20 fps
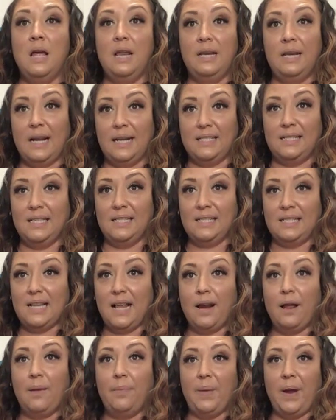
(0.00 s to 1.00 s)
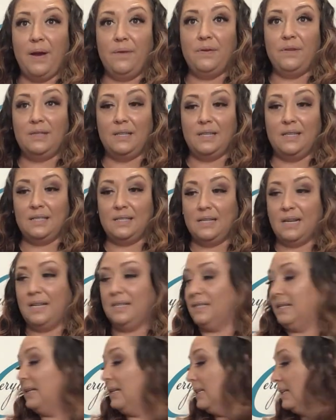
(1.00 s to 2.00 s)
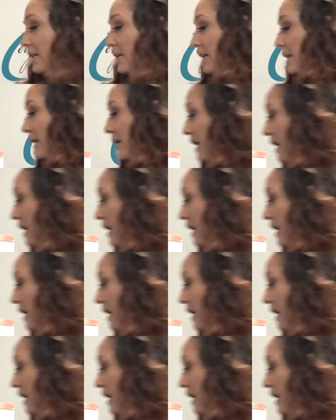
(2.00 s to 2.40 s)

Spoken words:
nice and set up. Everything is nice and clean.